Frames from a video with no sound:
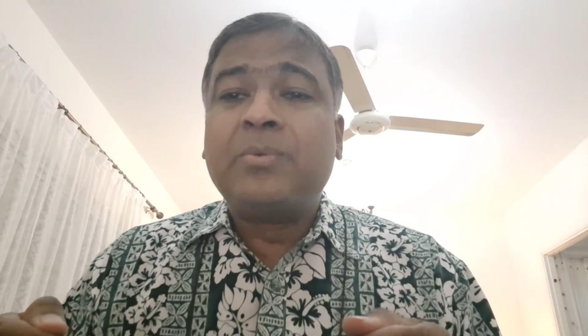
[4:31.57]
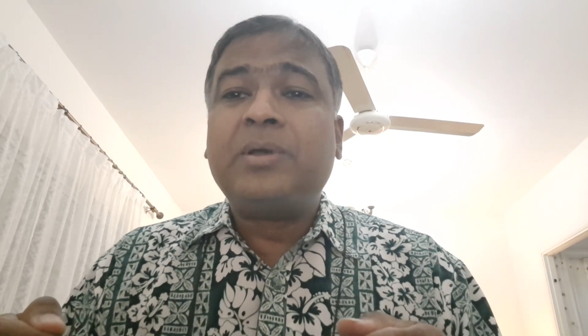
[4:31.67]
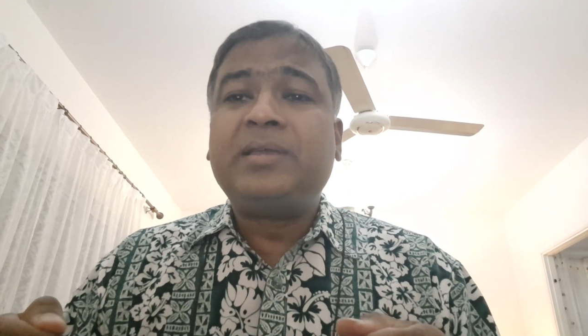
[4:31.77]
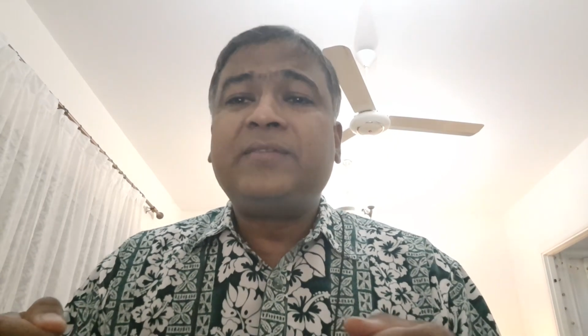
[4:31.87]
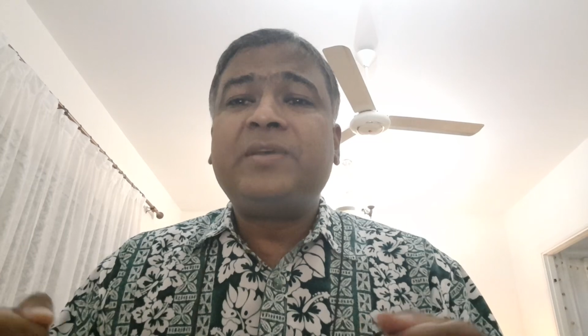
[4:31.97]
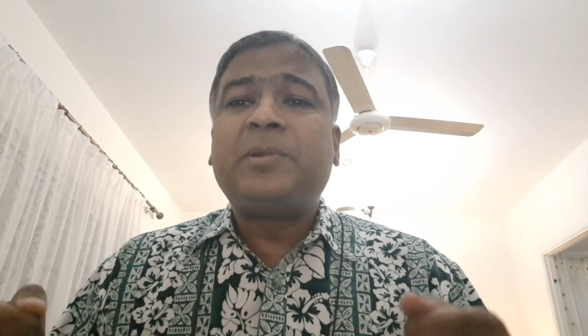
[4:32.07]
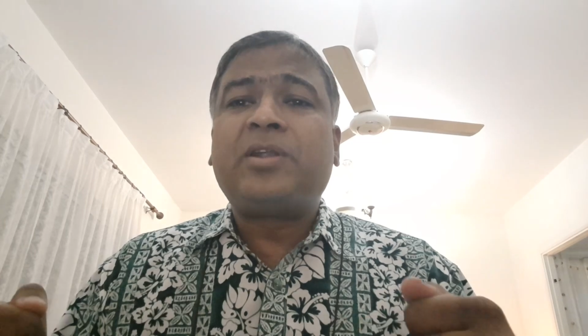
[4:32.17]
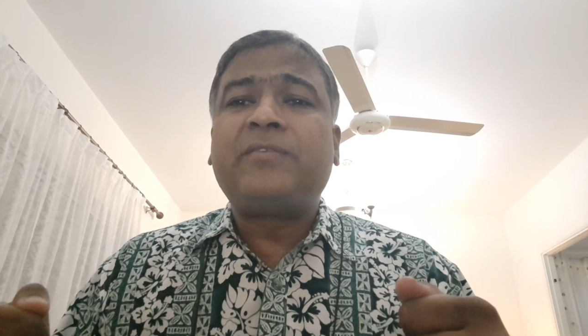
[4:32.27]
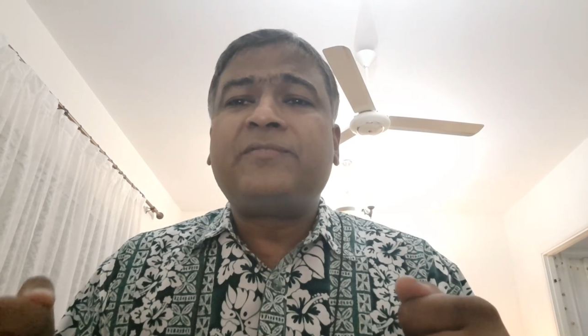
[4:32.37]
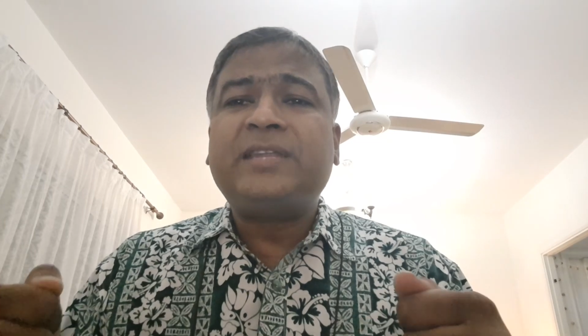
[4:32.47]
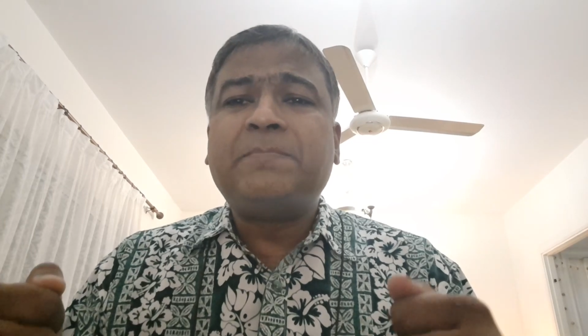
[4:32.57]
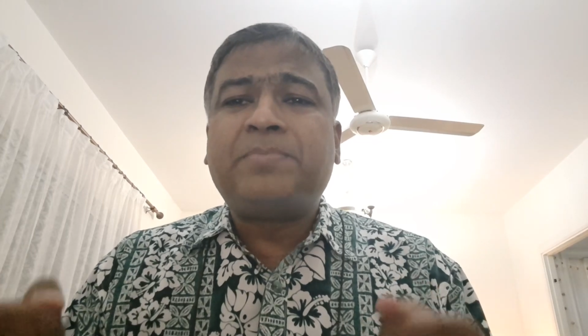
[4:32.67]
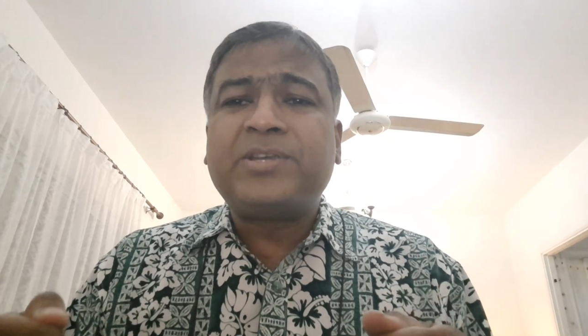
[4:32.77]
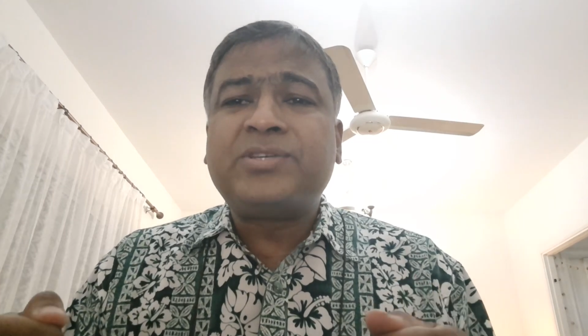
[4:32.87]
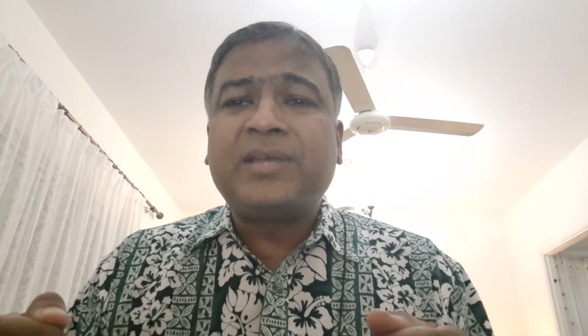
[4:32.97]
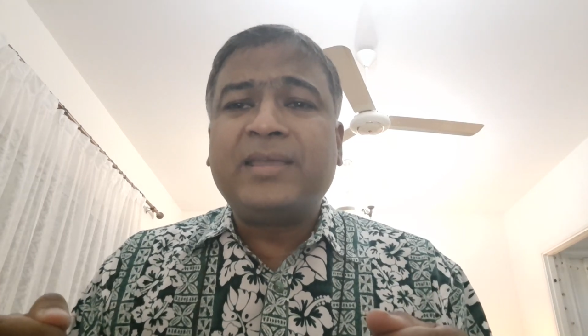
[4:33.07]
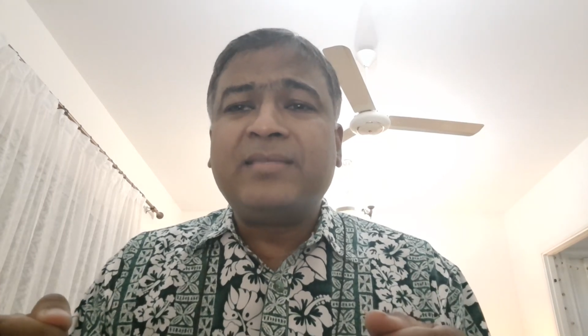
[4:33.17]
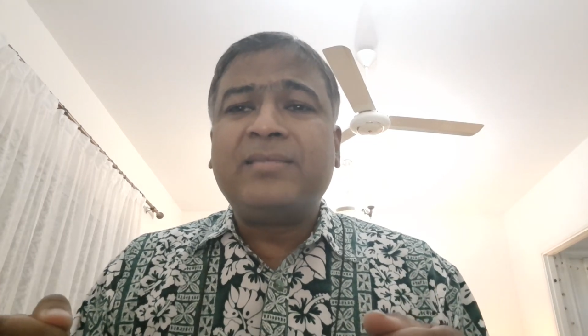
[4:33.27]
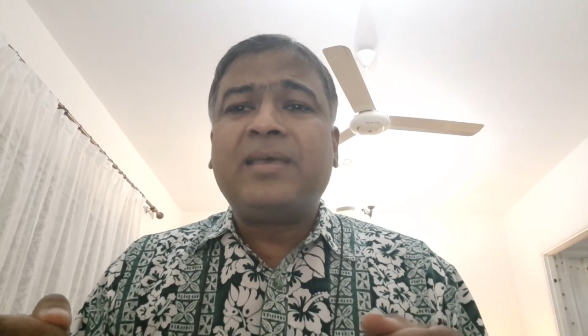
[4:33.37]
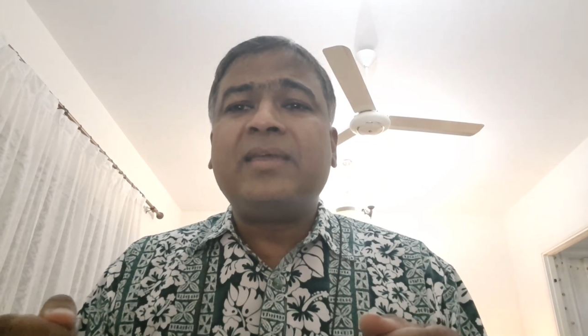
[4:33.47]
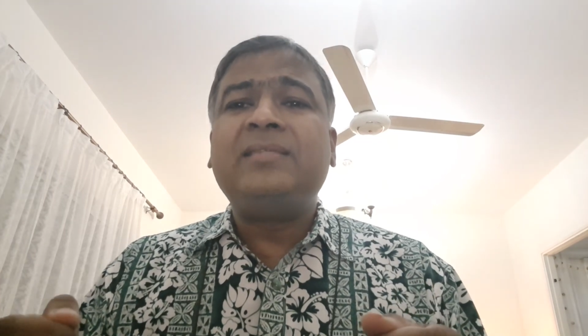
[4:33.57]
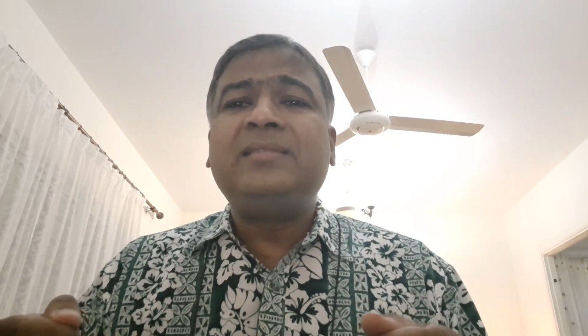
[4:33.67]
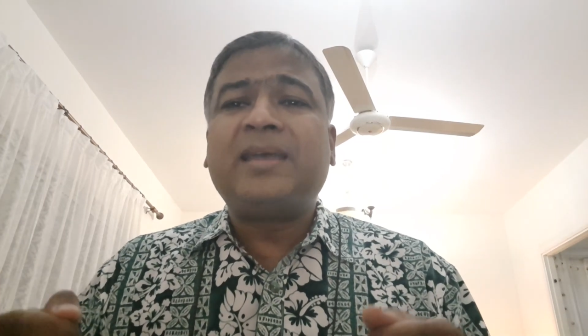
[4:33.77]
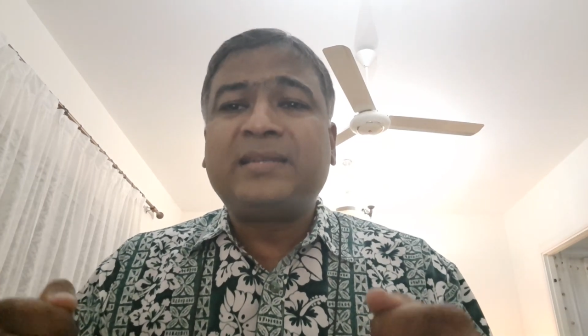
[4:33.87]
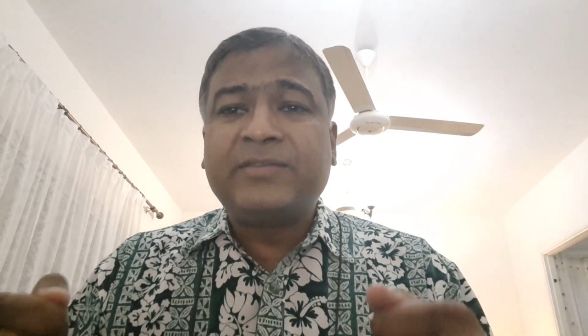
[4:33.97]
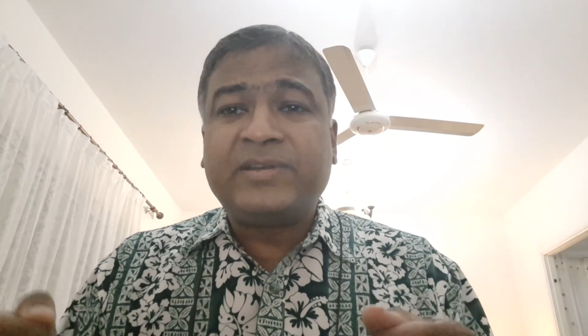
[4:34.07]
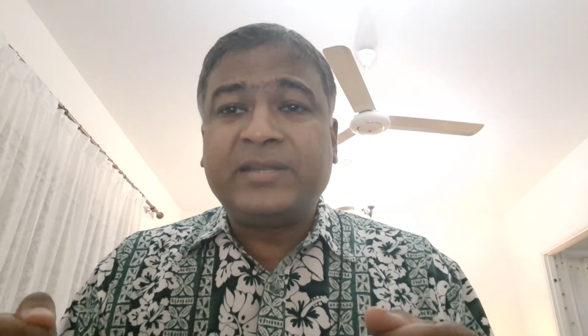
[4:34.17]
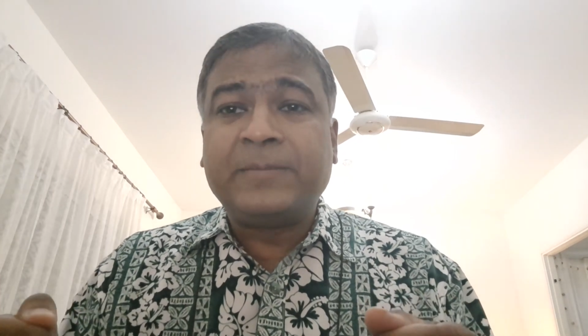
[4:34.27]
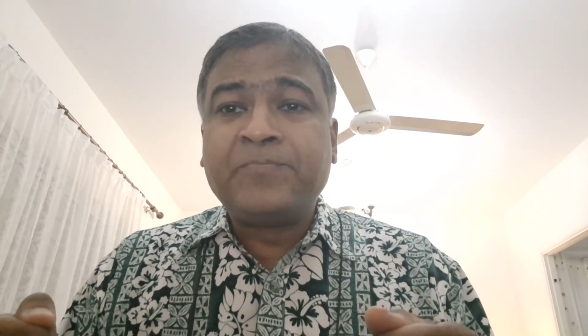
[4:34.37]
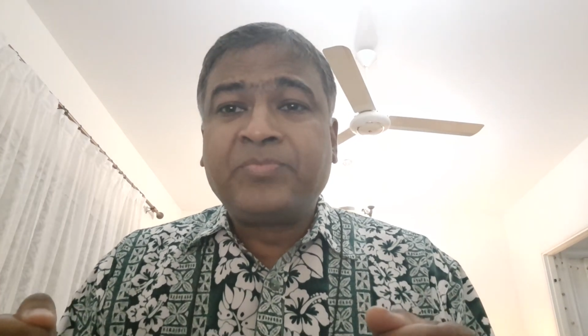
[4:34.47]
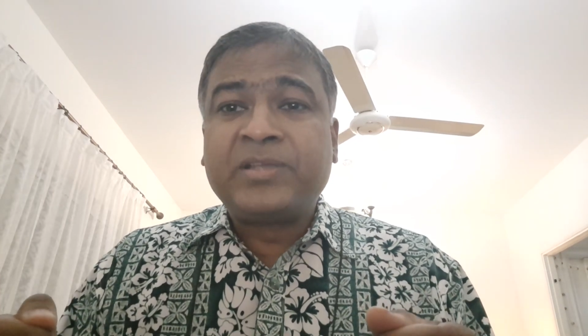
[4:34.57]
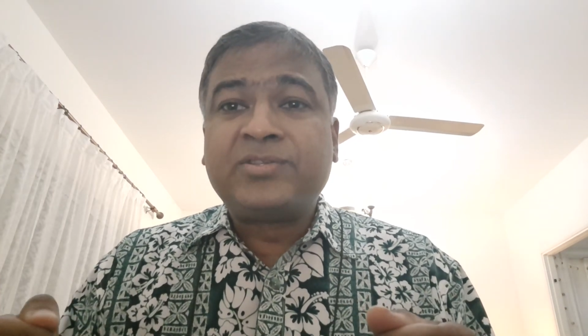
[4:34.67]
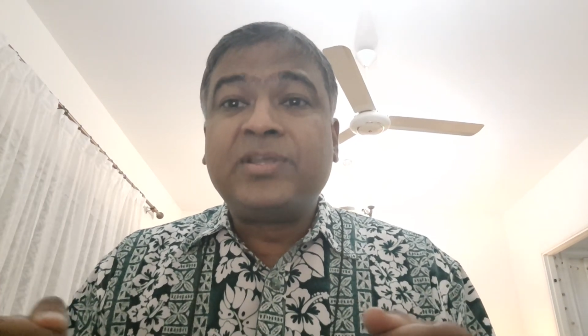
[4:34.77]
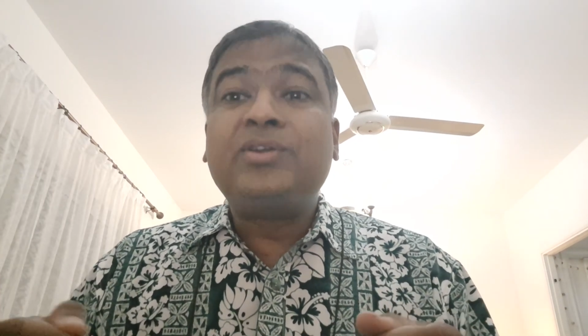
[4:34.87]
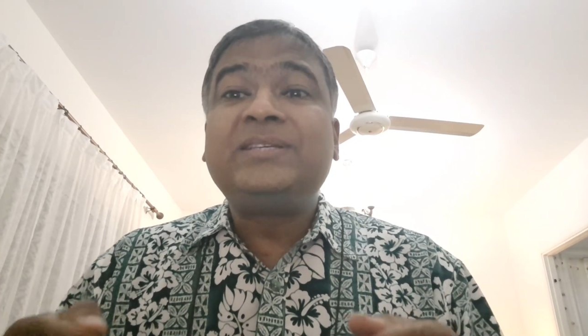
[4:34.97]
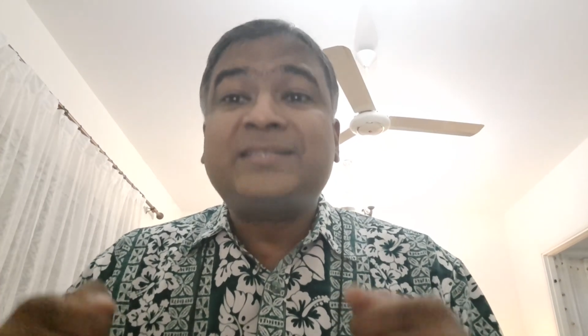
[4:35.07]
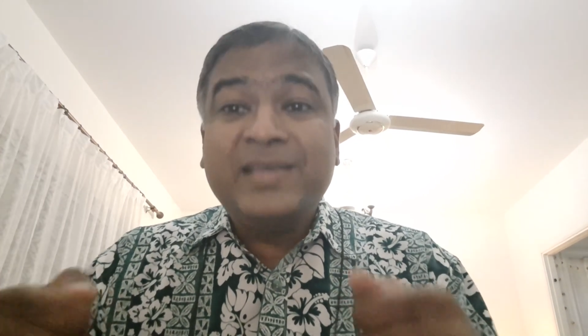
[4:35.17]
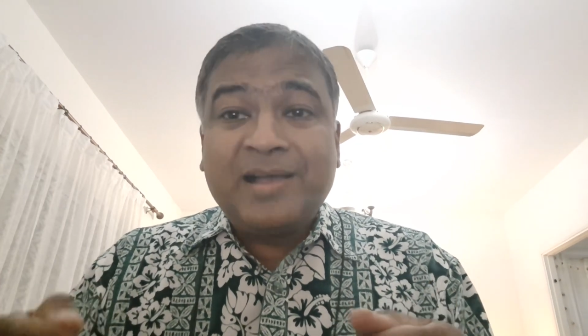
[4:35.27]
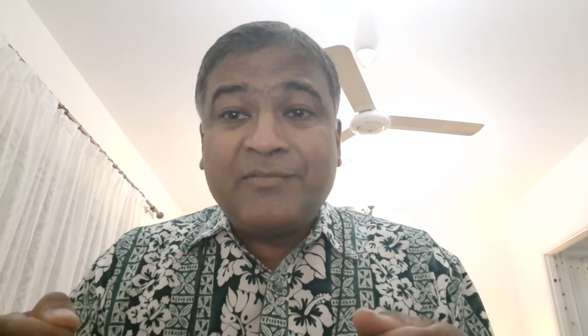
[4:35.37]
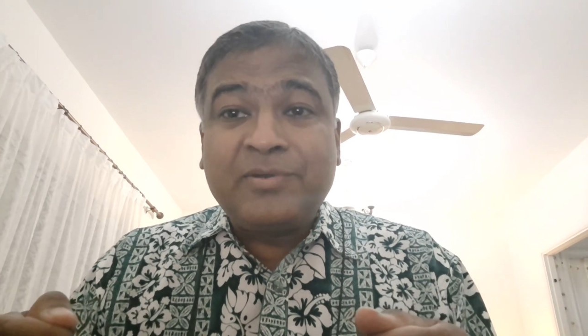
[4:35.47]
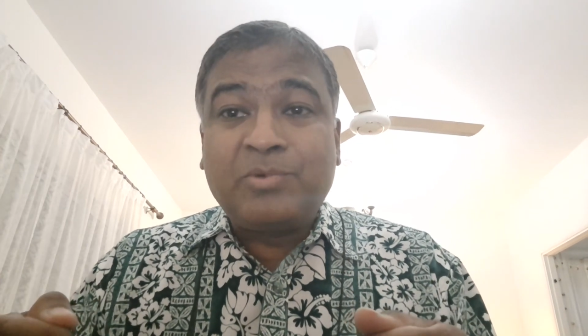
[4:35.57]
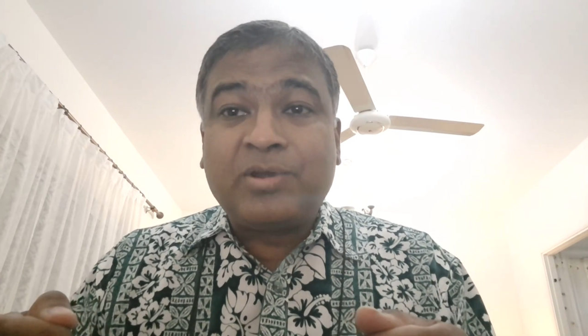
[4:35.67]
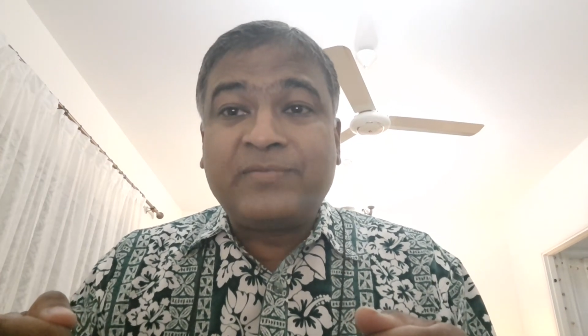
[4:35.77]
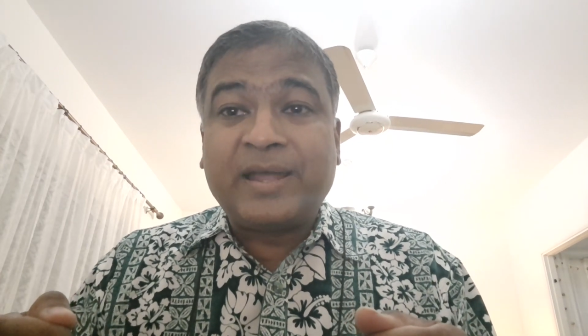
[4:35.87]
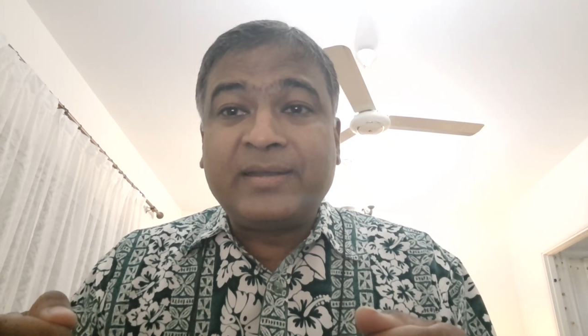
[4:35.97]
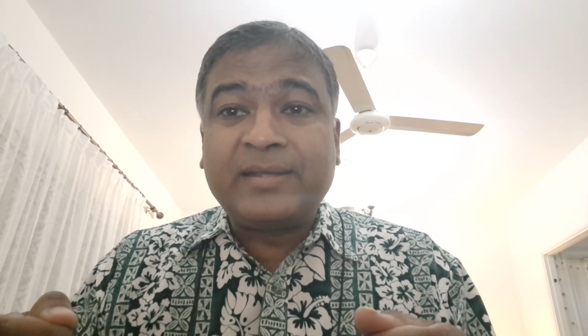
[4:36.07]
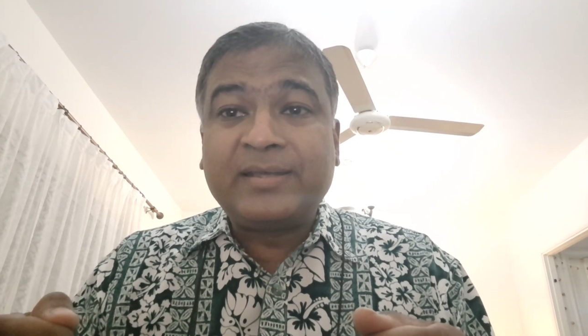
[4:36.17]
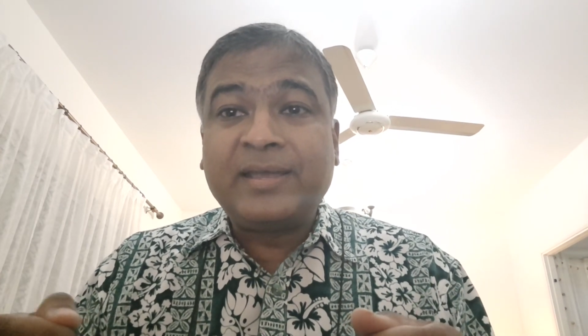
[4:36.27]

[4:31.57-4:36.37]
We'll give them a lot of deep pressure in the activity, so they're going to seek after more of that.